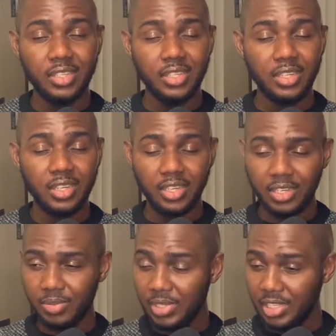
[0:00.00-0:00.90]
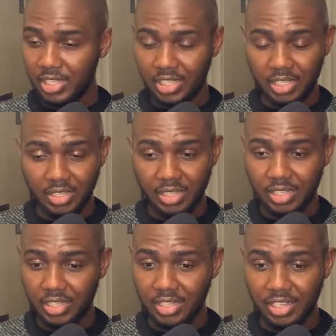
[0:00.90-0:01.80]
Ah, my
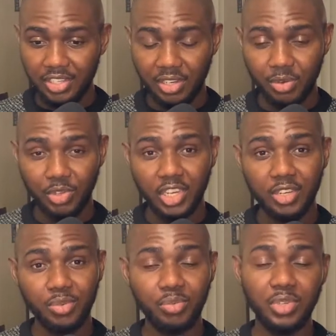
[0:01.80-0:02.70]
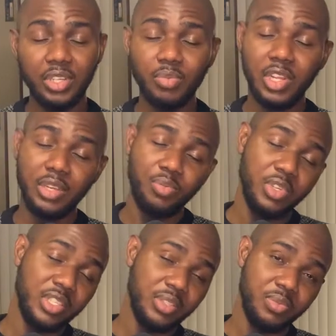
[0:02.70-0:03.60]
goodness, Nigeria, we like
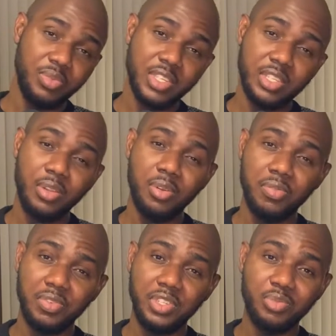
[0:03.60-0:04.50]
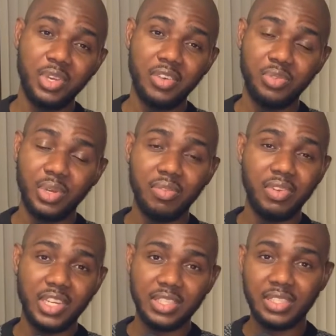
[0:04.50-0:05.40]
listen. There's a lot of things we have to
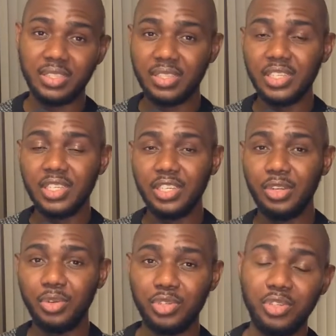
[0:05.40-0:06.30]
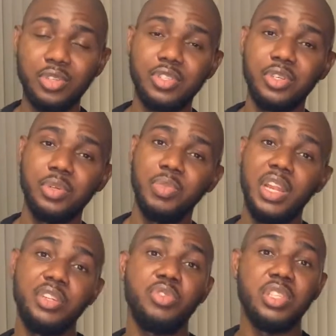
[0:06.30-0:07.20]
advance in, not just
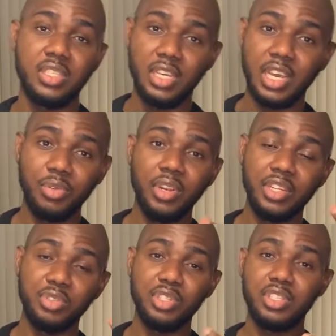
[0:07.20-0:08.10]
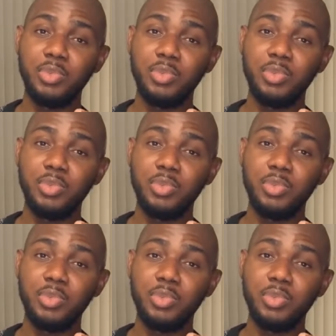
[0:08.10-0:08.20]
electricity. I know electricity.